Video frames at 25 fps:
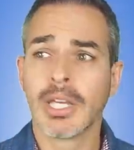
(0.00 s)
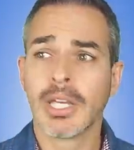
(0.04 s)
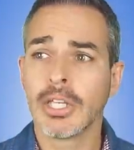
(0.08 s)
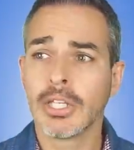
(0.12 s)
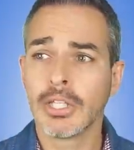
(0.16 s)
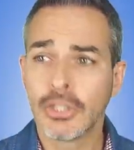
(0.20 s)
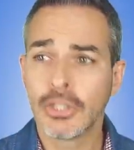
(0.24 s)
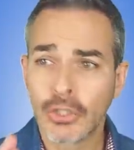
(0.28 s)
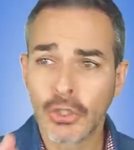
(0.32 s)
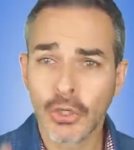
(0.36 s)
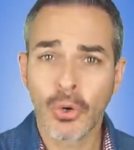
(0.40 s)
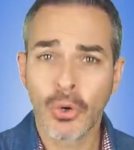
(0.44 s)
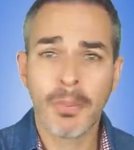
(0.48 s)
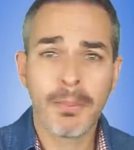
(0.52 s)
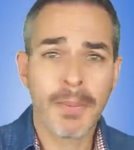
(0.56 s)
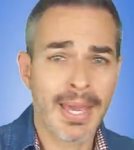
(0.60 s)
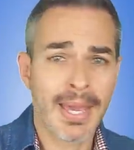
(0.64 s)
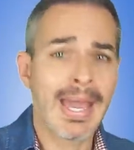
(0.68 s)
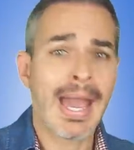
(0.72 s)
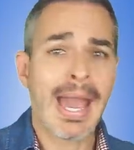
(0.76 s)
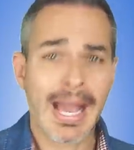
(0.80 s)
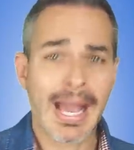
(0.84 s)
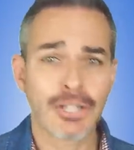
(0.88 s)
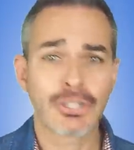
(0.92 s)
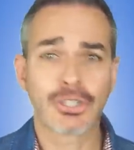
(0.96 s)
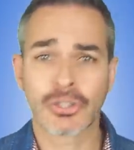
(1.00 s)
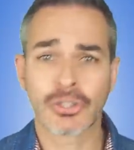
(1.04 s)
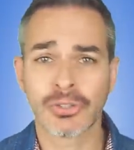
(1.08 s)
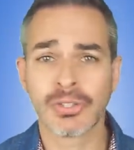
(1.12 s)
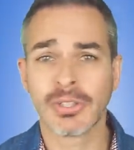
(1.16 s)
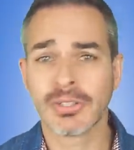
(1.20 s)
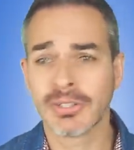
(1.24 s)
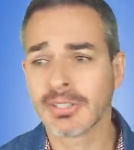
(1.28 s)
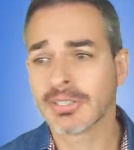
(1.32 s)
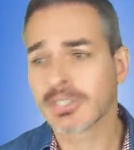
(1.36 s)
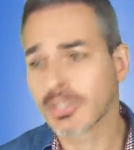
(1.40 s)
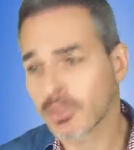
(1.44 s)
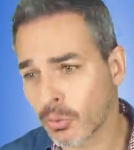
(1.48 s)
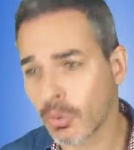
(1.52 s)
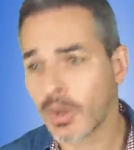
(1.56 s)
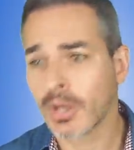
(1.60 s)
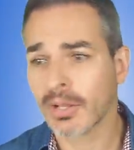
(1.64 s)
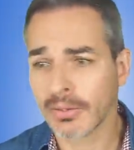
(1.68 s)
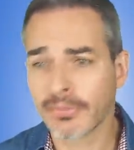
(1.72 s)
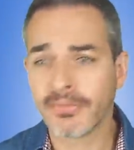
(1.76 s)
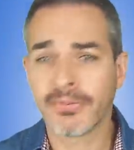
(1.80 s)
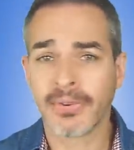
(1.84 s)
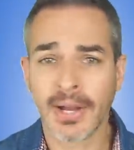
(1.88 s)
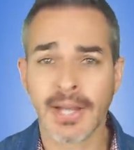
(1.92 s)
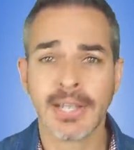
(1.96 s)
You may actually
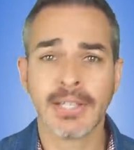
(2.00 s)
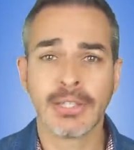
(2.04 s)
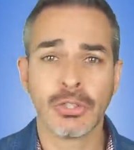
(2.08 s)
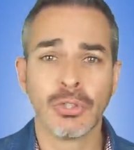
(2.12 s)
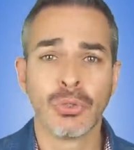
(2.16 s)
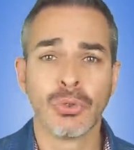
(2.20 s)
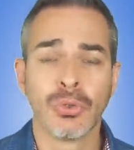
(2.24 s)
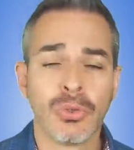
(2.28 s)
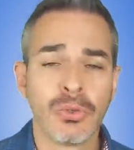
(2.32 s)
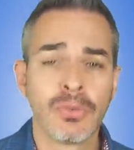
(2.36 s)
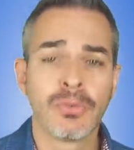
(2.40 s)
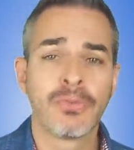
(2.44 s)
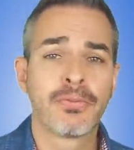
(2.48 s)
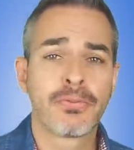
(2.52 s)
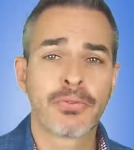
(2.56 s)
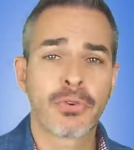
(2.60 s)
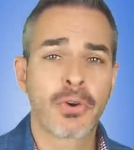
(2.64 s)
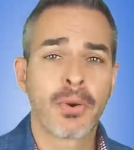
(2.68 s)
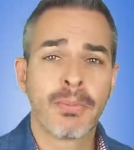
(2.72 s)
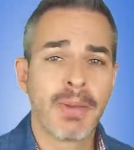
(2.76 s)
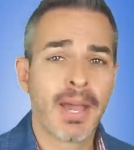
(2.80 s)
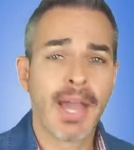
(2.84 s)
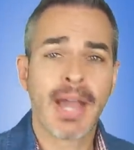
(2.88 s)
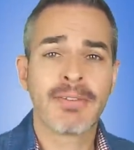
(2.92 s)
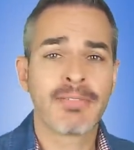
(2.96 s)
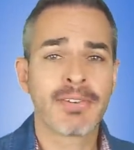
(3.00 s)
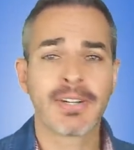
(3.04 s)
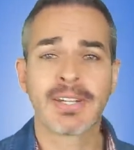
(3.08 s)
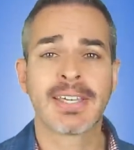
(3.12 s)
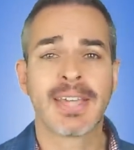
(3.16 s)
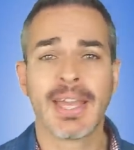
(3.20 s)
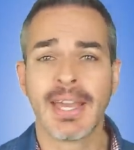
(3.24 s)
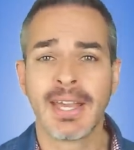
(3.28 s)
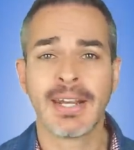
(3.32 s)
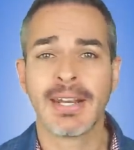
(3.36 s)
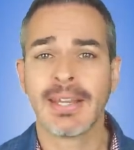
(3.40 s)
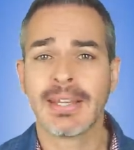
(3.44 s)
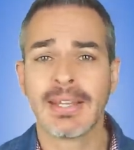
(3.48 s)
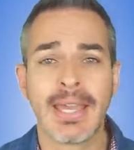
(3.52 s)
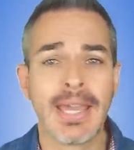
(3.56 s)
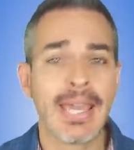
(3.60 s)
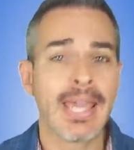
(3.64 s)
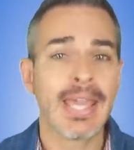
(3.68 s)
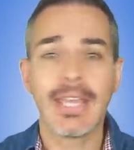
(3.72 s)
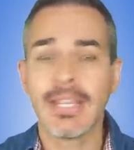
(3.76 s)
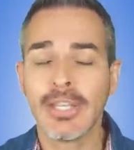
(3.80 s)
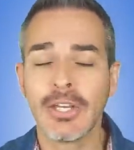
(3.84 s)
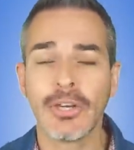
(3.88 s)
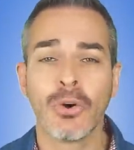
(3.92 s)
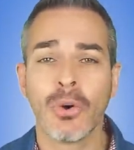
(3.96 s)
disqualify you from ever getting
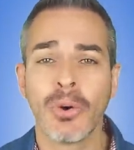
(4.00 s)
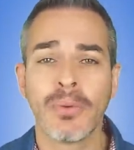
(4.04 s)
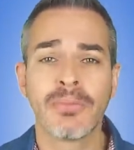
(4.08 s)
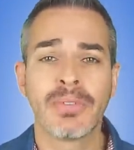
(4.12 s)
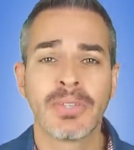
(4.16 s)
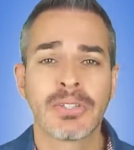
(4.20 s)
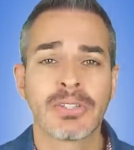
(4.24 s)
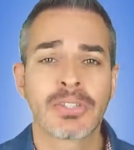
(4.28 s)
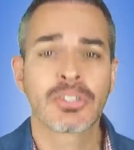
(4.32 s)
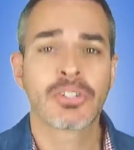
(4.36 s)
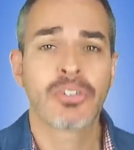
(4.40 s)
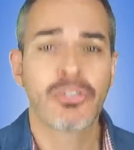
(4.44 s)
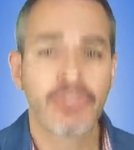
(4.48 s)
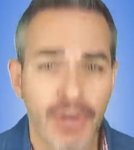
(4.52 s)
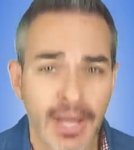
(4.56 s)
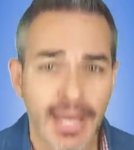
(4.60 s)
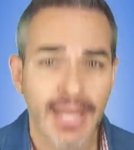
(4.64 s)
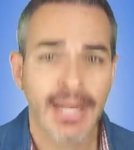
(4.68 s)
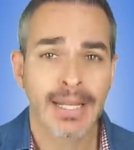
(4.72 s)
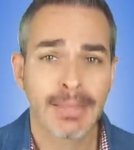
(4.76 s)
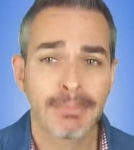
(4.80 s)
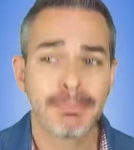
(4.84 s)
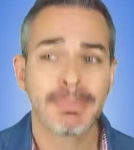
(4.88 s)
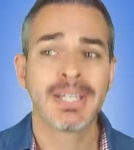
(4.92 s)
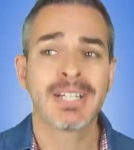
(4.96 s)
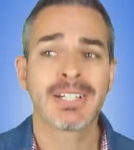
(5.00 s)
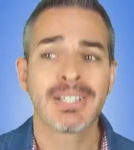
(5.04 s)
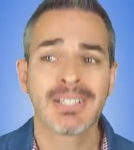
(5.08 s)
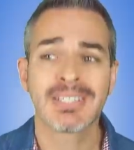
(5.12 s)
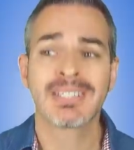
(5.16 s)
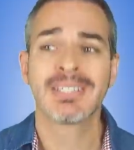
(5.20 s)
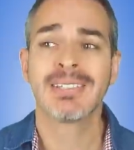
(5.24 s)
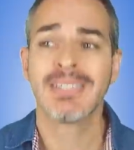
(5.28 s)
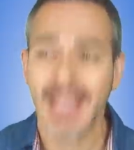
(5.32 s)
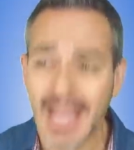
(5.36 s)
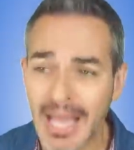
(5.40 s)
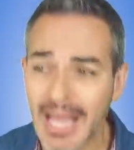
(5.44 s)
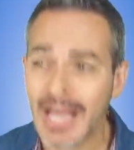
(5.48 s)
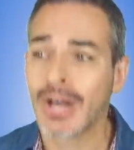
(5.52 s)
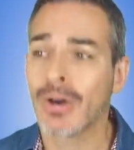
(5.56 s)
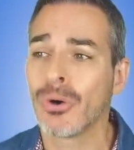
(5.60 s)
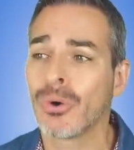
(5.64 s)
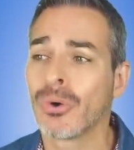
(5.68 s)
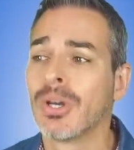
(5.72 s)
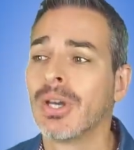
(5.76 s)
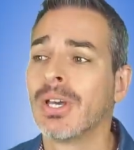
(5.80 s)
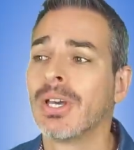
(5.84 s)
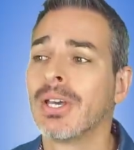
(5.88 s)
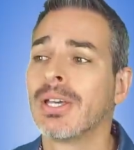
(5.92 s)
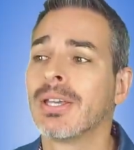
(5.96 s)
any of this credit because now
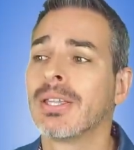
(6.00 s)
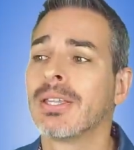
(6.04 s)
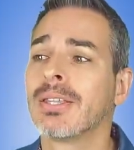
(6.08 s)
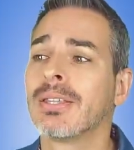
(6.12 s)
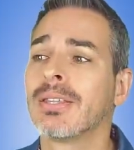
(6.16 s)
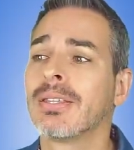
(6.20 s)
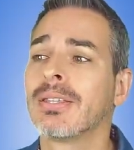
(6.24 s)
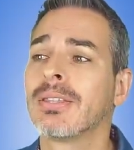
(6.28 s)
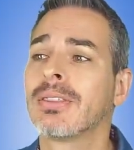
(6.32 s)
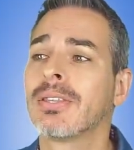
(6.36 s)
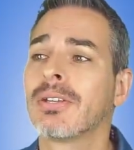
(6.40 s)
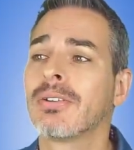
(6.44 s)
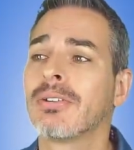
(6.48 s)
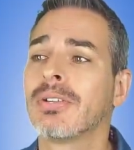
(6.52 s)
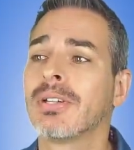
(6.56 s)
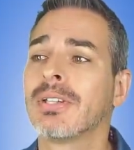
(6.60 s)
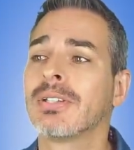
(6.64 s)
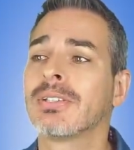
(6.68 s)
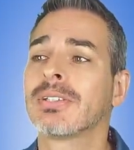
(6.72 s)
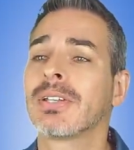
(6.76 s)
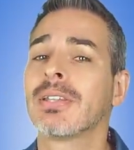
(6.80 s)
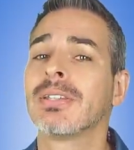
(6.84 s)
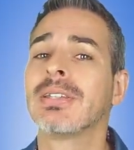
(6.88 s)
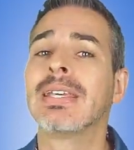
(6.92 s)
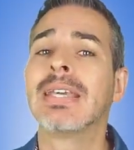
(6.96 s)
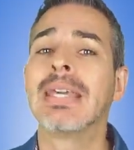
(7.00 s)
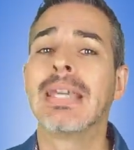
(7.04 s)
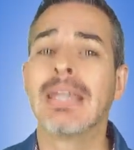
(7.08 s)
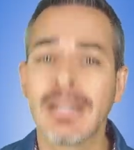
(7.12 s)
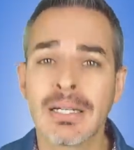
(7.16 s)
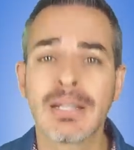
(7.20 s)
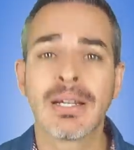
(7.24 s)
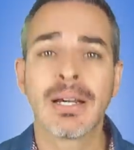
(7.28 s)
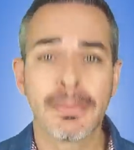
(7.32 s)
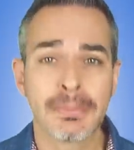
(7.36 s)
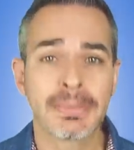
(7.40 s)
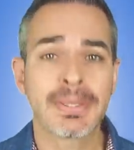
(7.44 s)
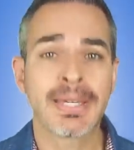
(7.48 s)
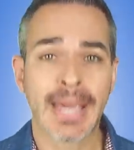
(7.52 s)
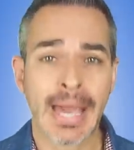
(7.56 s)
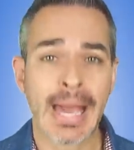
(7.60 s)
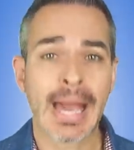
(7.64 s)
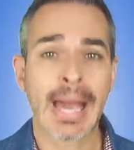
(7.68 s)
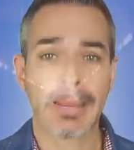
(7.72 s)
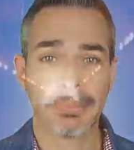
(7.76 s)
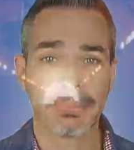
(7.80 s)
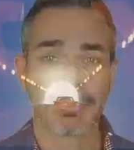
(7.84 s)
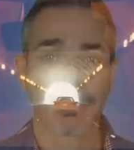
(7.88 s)
there is an income cap